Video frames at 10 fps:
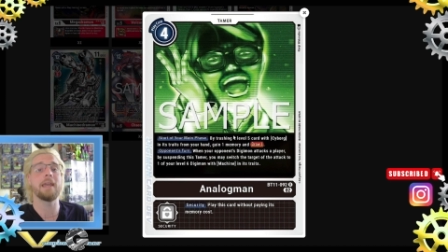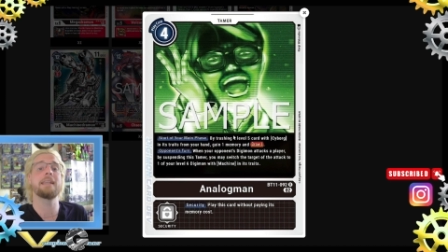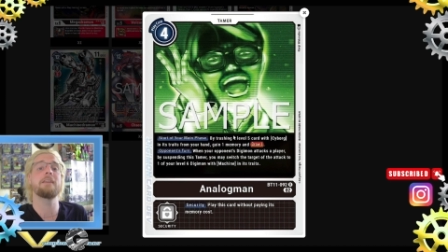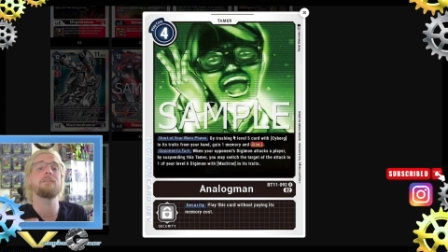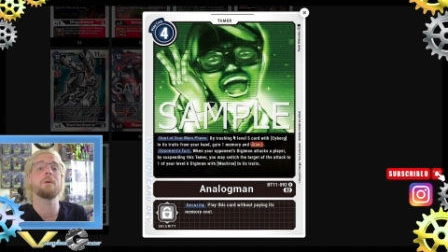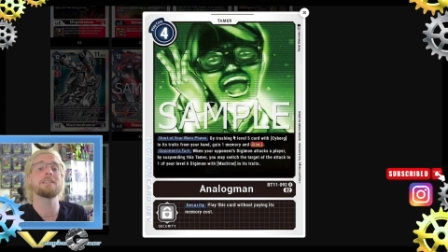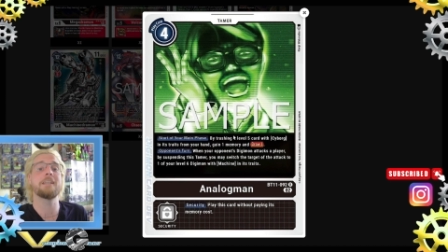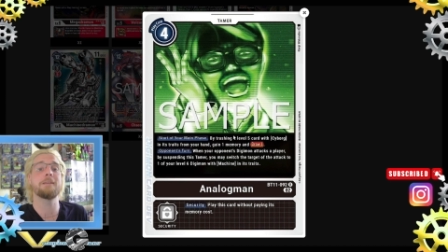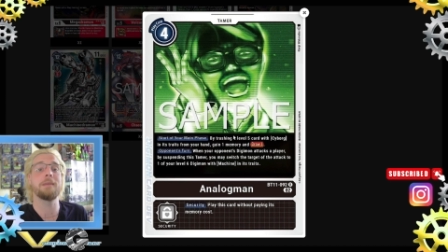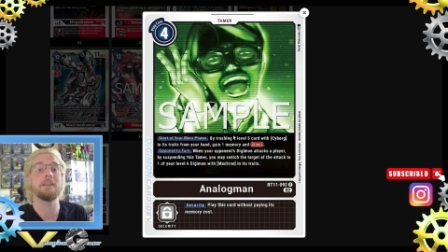And if you want to
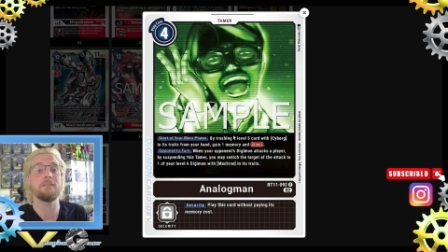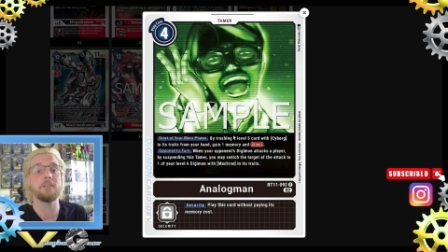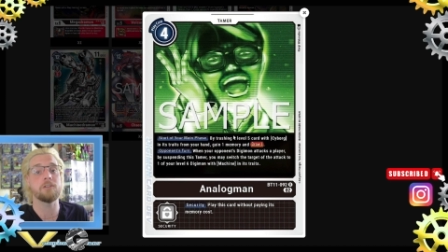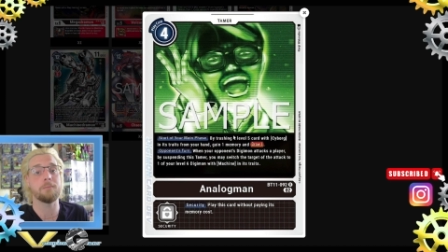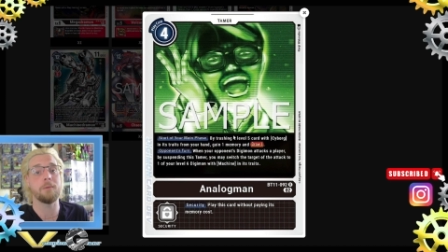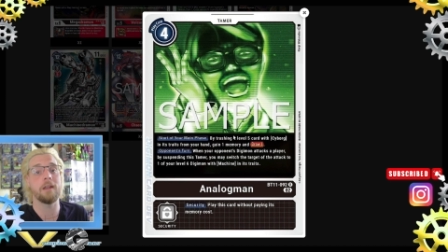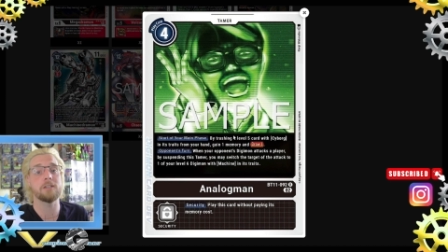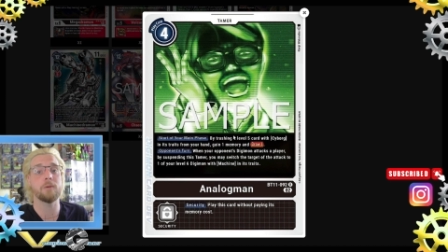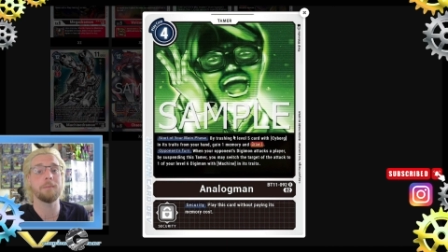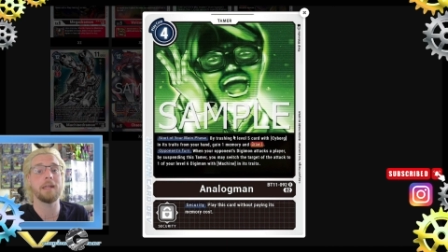sneak peek at future
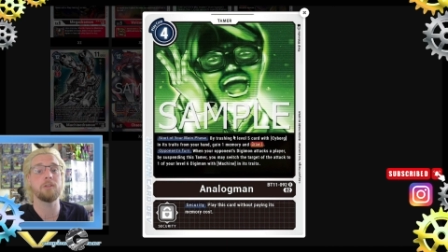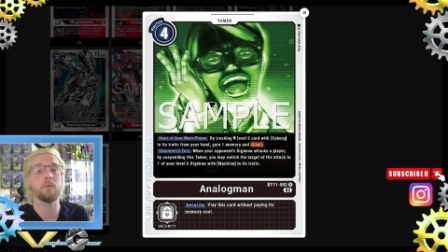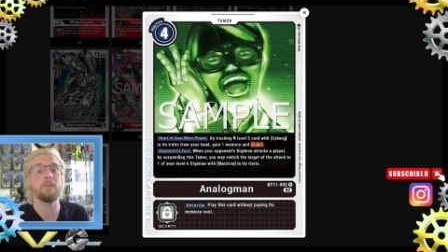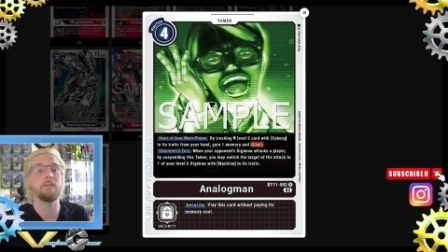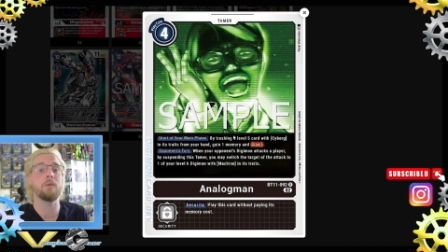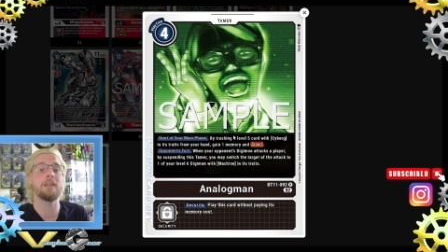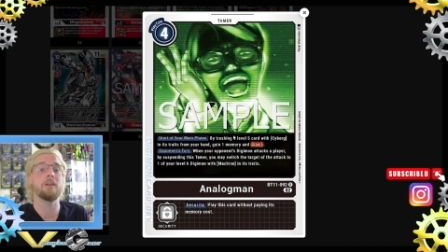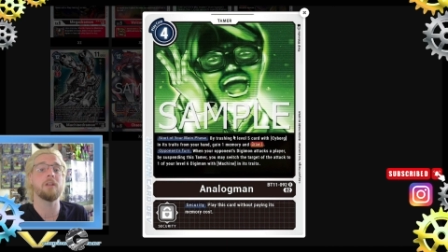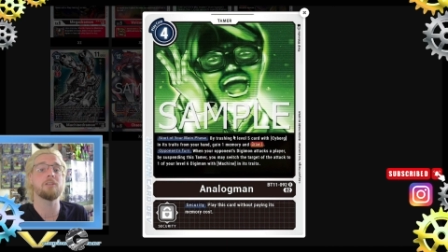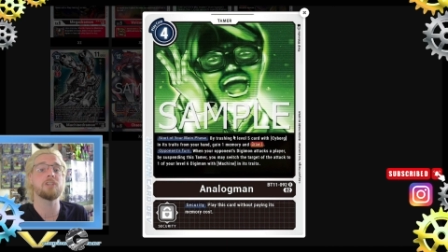products we're planning to review here
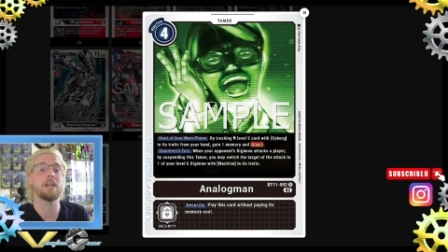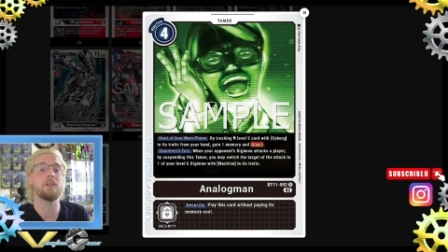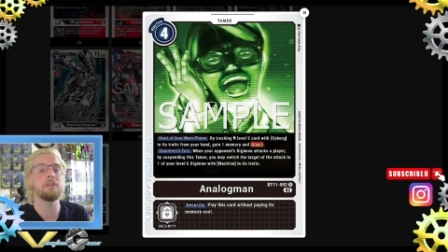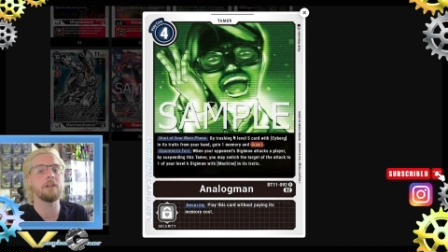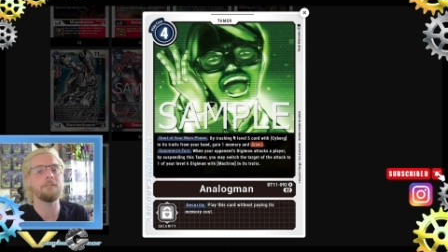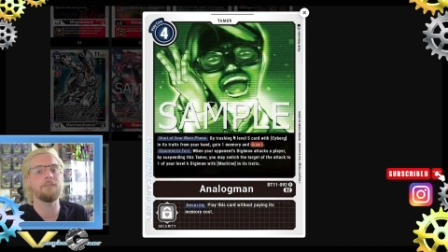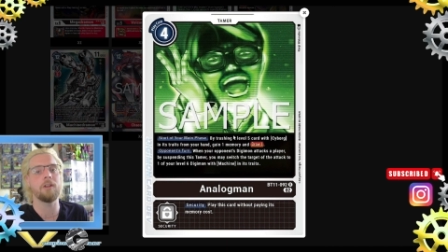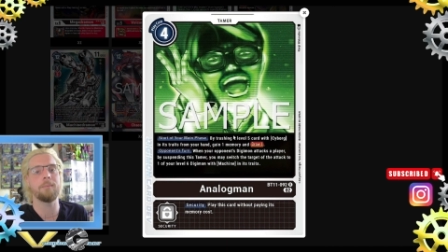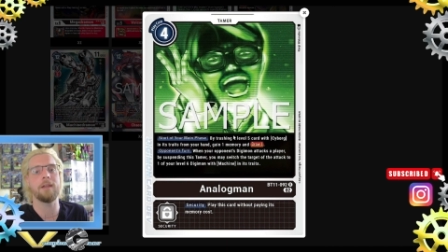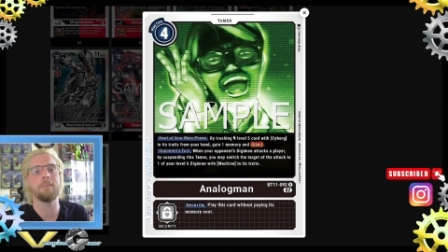on the channel, you can
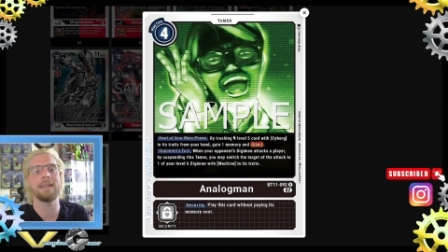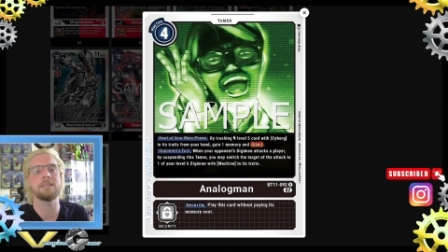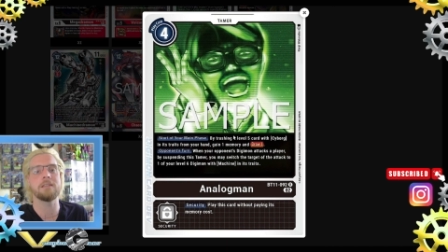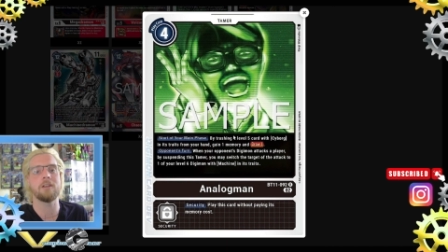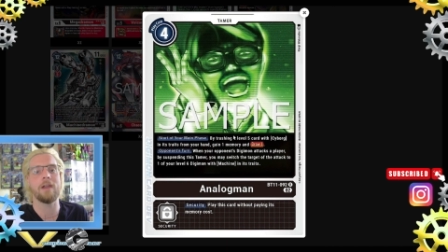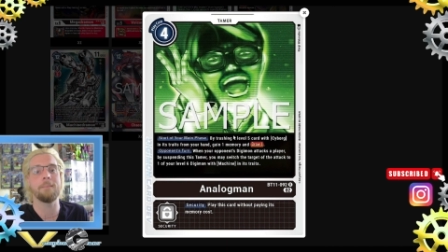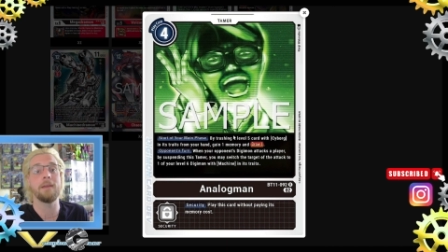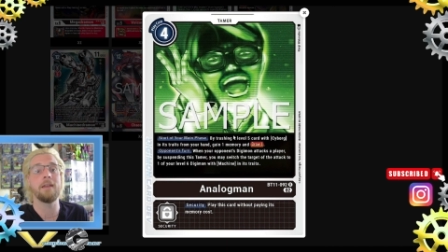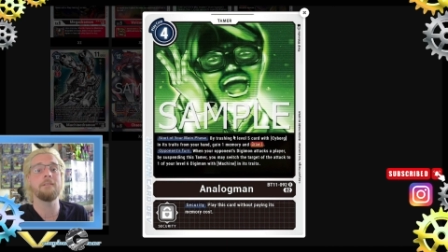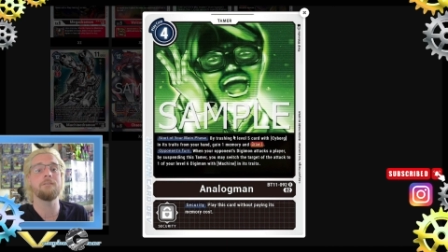follow me on my Instagram,
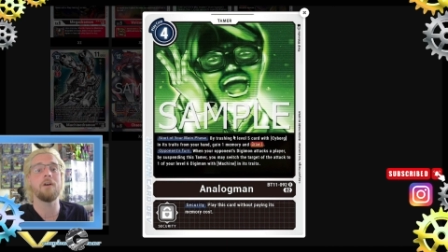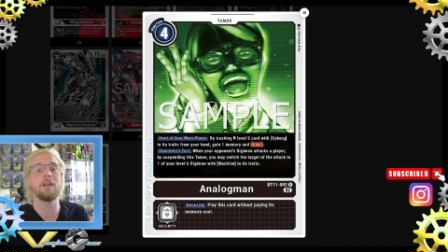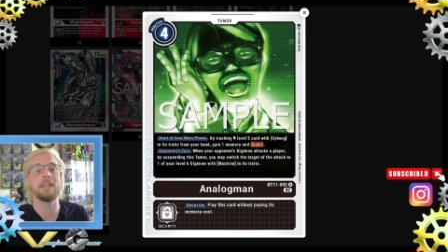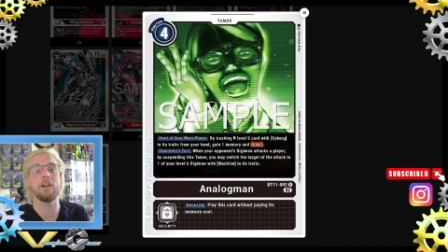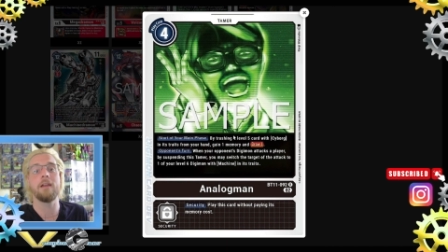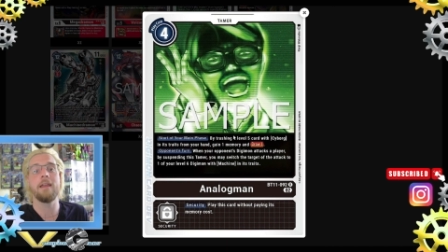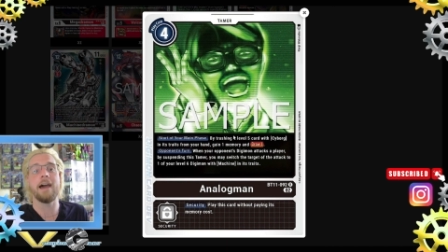VaughnGear.